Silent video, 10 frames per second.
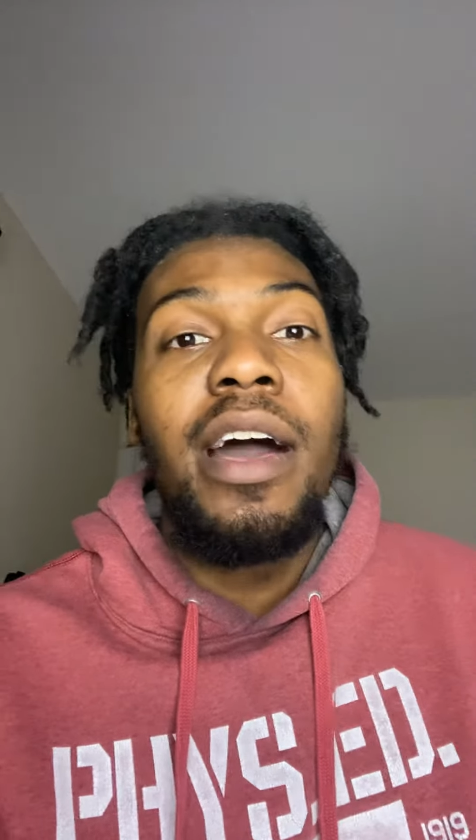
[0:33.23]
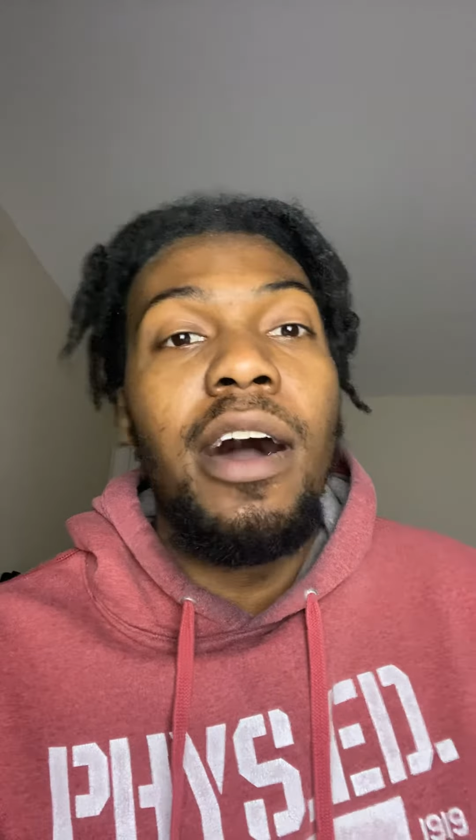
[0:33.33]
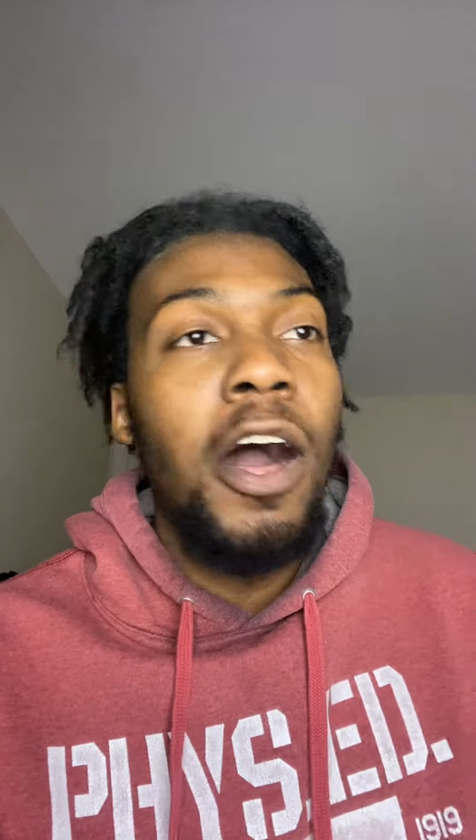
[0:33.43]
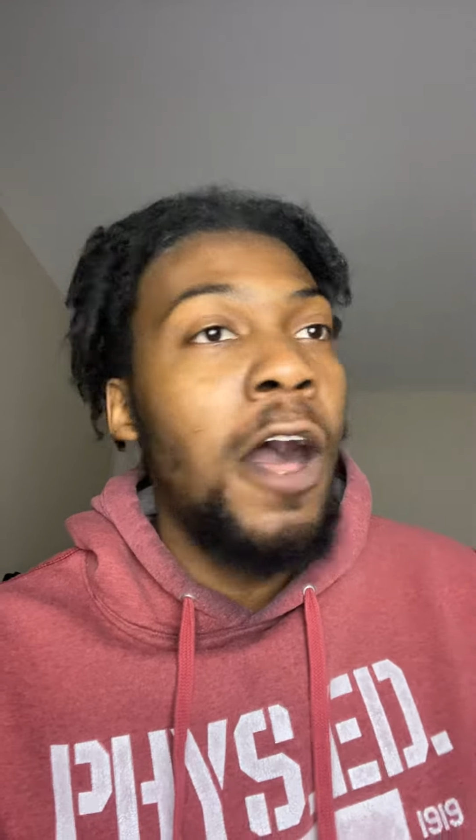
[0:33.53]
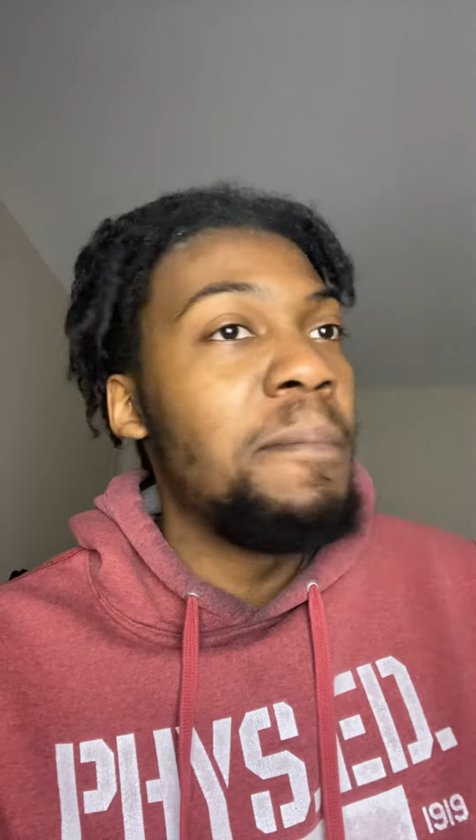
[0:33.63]

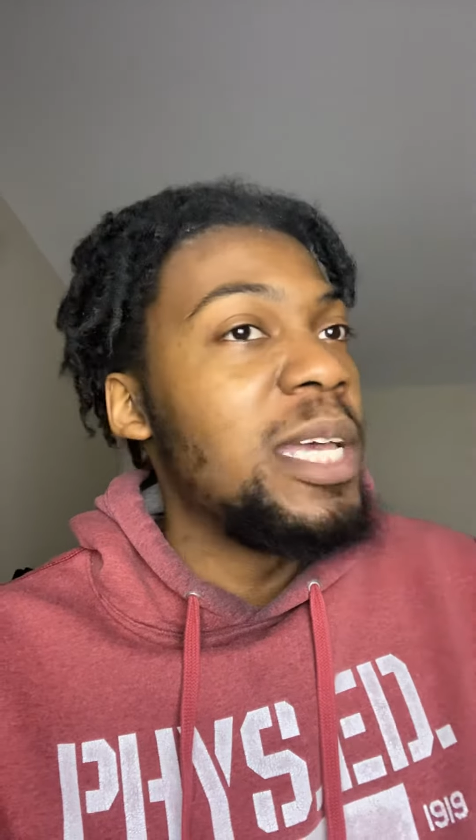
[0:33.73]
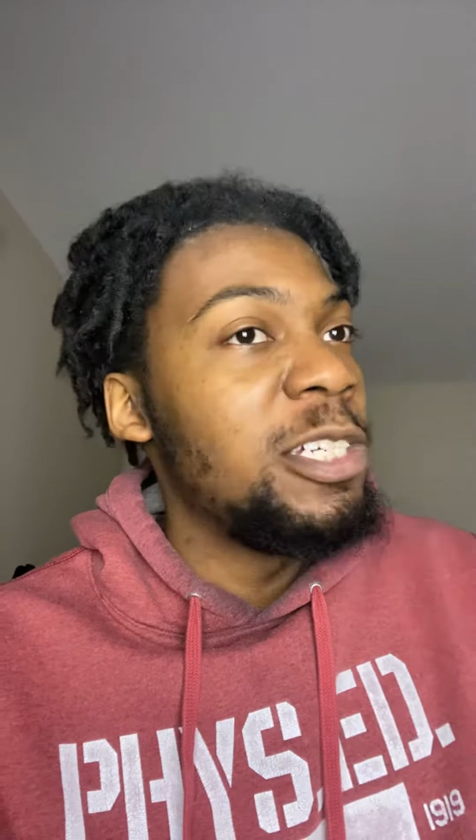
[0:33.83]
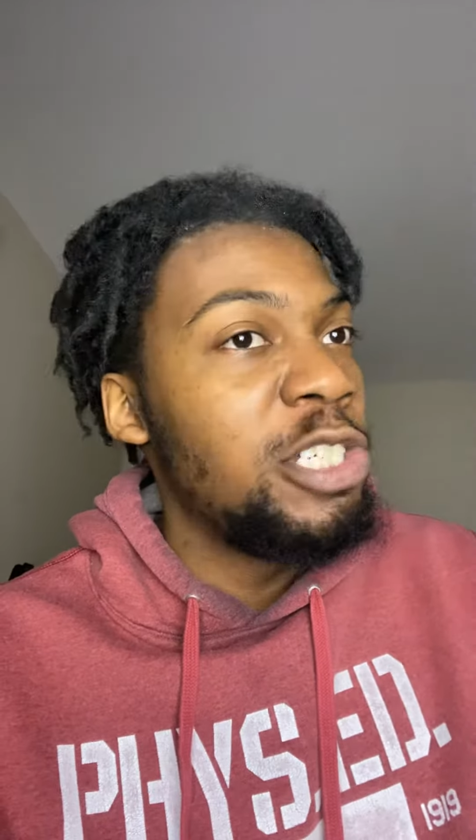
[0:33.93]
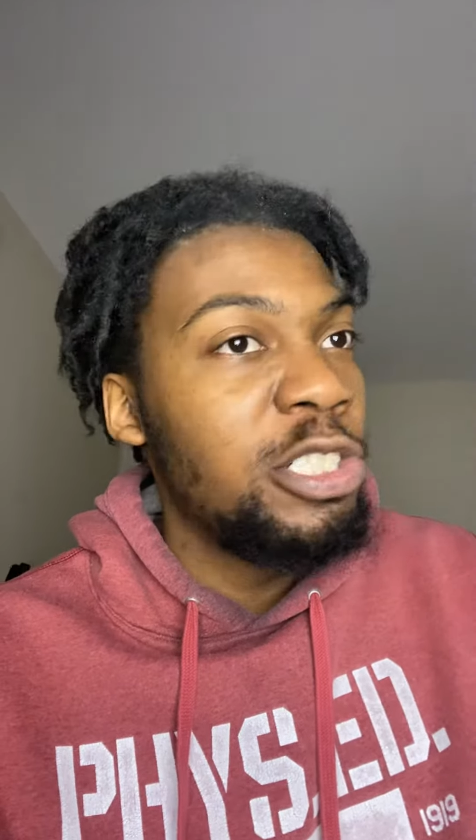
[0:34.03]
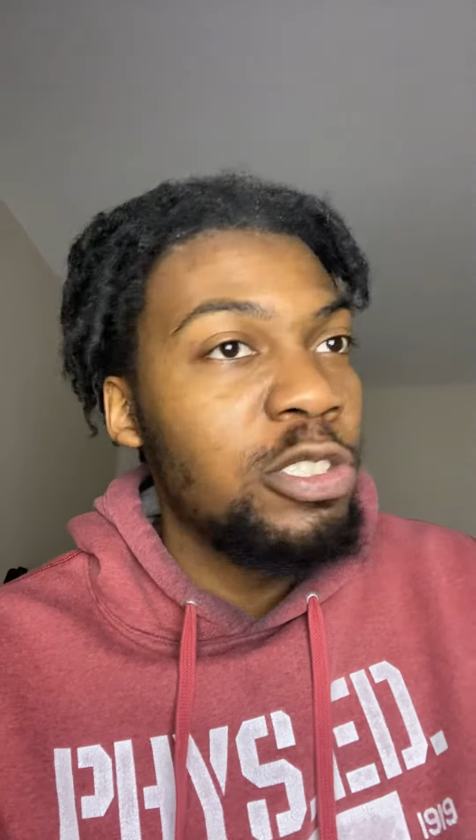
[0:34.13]
Um, his
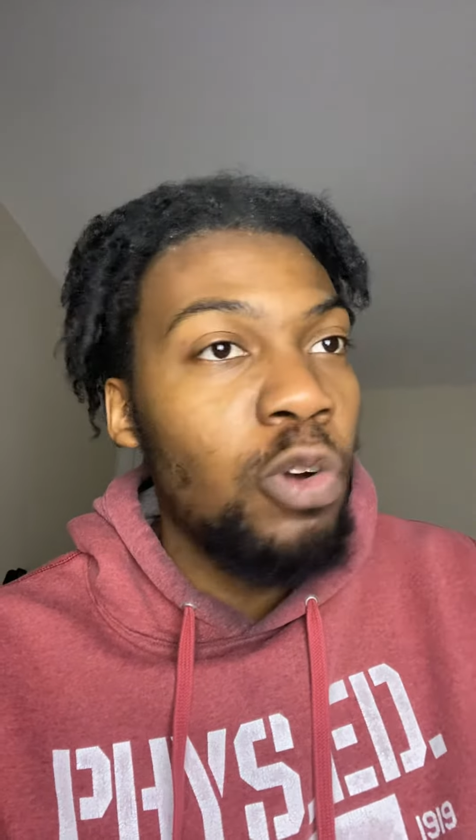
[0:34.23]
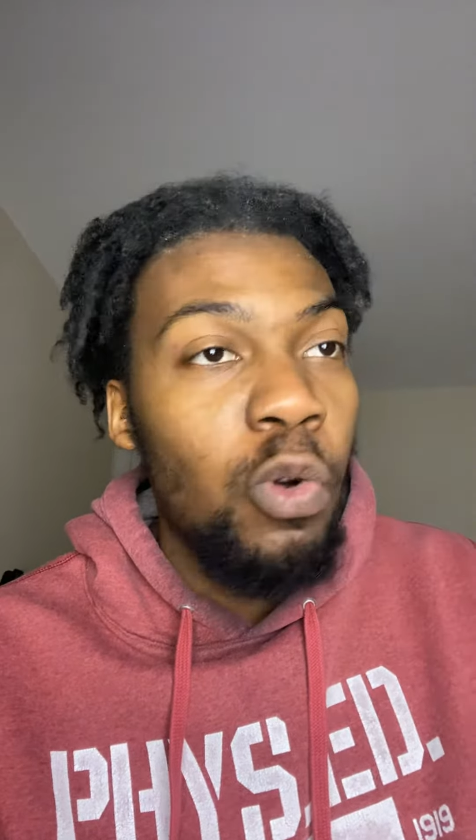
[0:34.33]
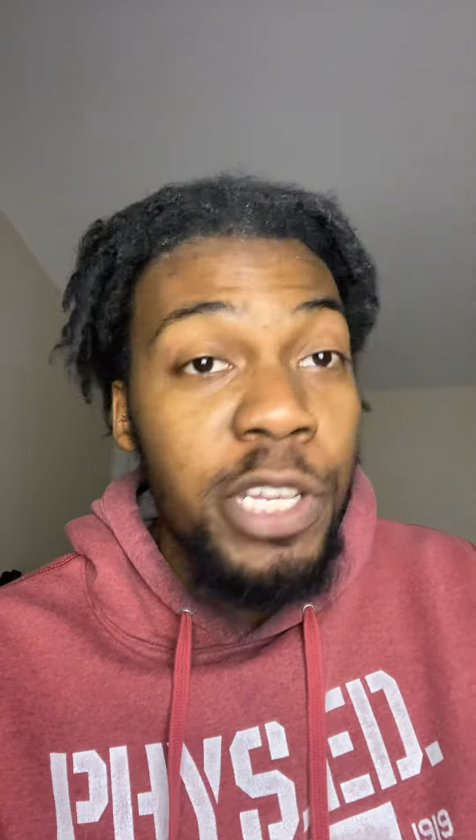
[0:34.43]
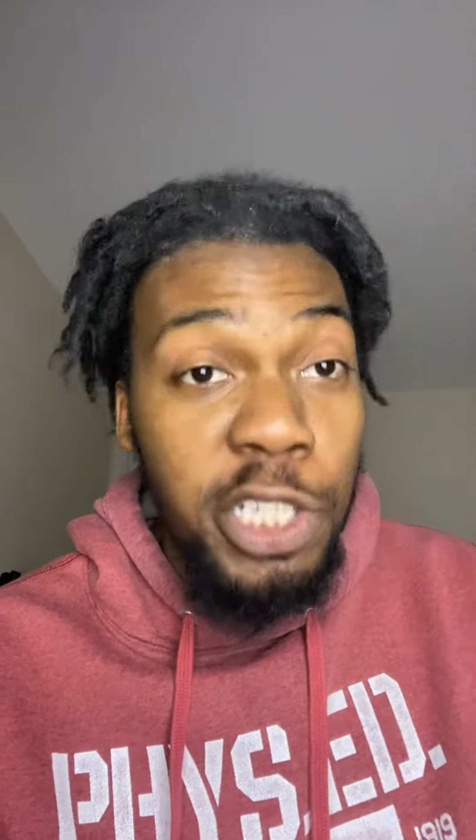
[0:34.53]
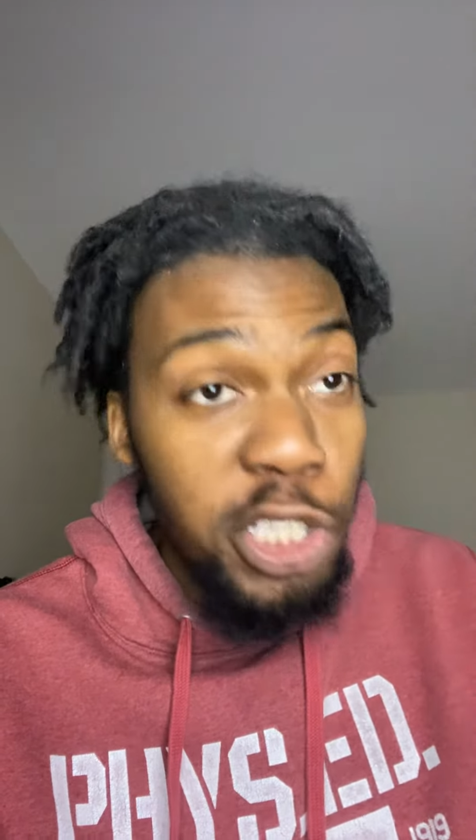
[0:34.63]
sh
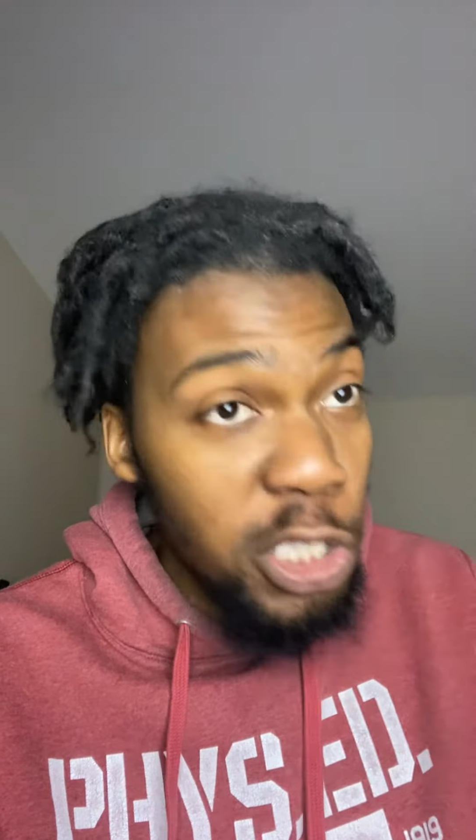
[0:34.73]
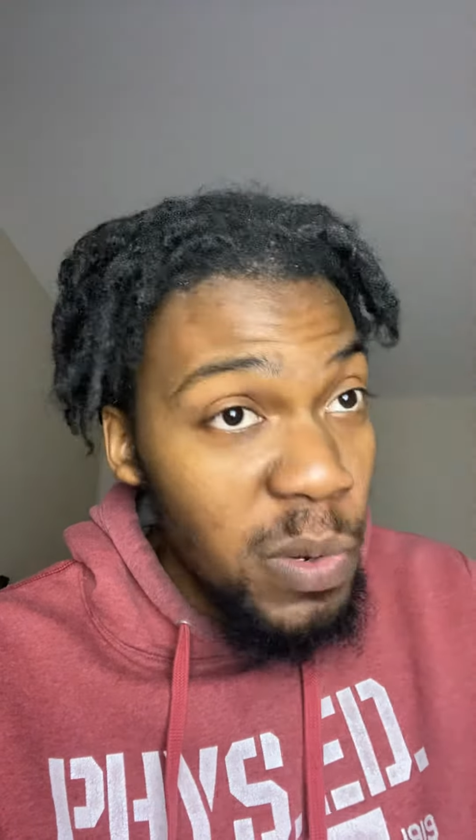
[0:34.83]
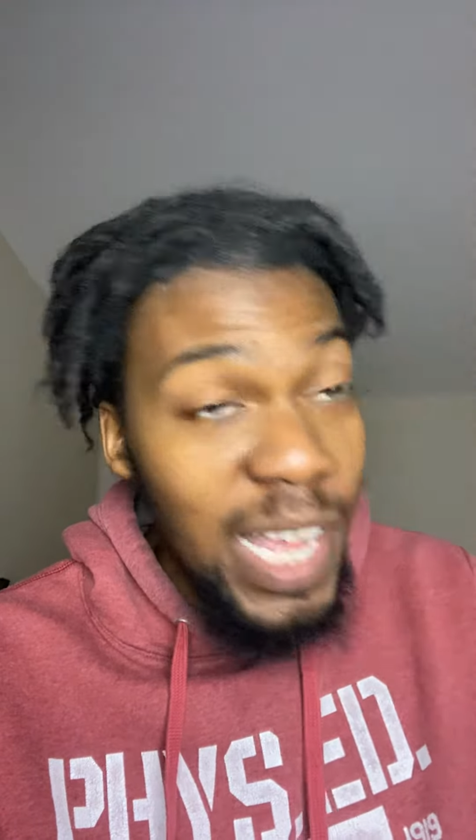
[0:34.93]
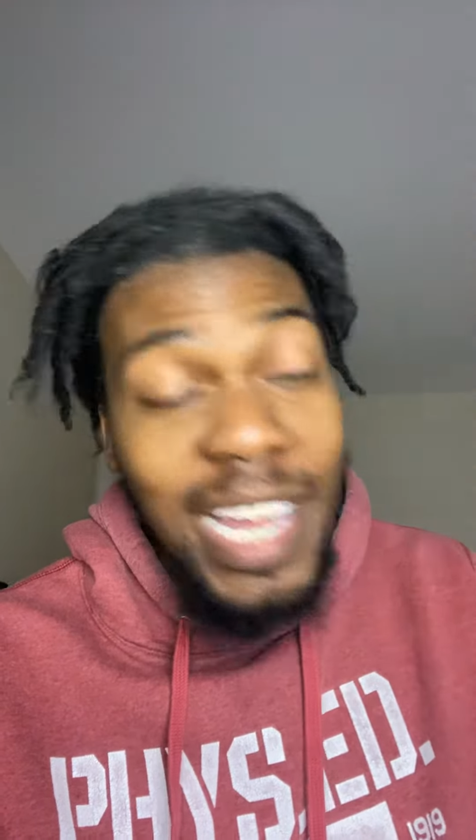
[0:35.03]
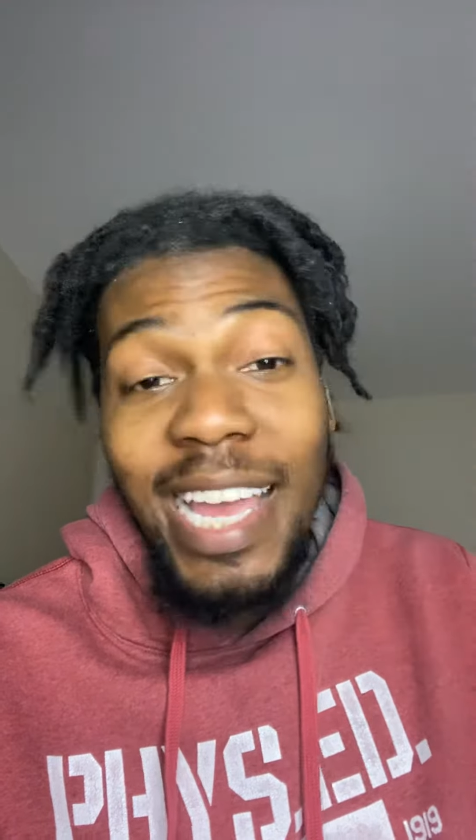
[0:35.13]
his shooting